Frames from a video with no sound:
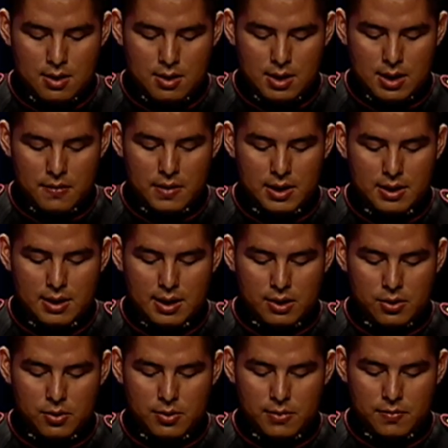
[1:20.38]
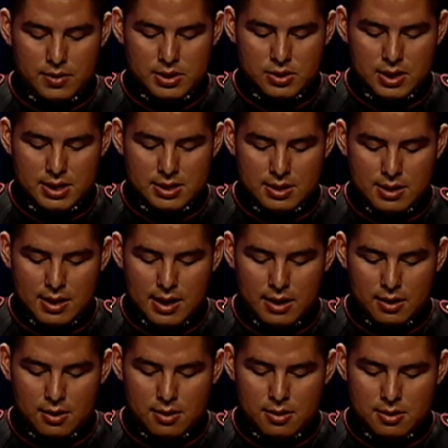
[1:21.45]
Every day I grew with frustration and
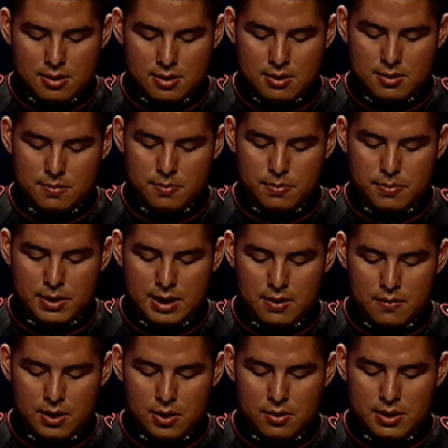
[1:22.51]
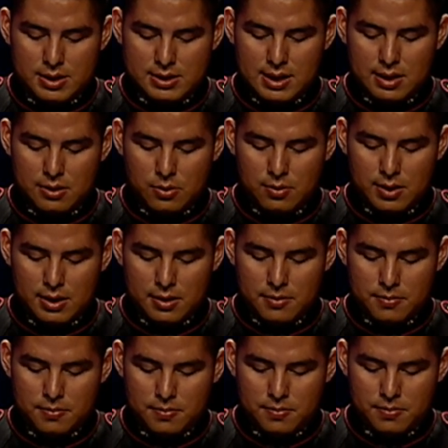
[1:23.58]
anger, but never knowing exactly why.
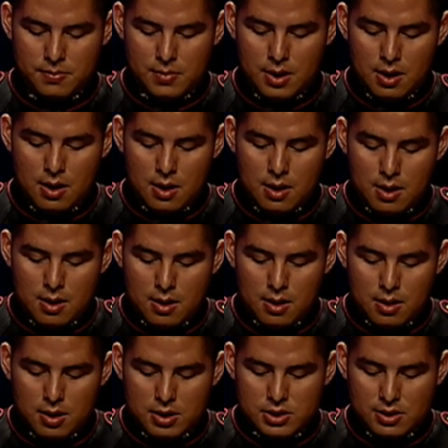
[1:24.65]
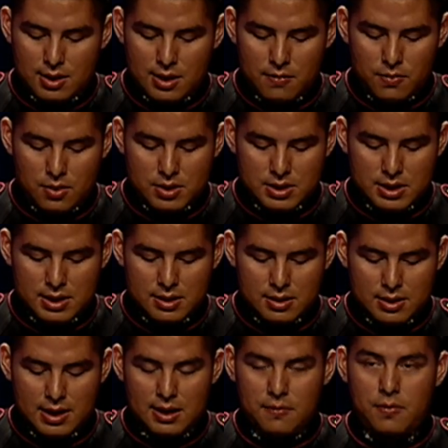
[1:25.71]
On July 14th,
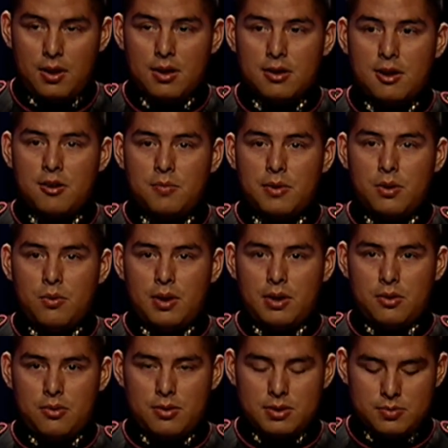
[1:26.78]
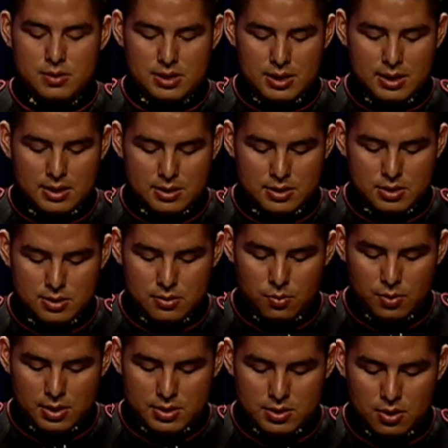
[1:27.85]
I had fallen off my white horse, which I had
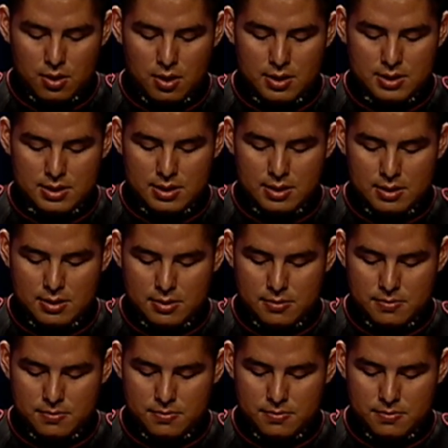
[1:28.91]
worked so hard to stay on.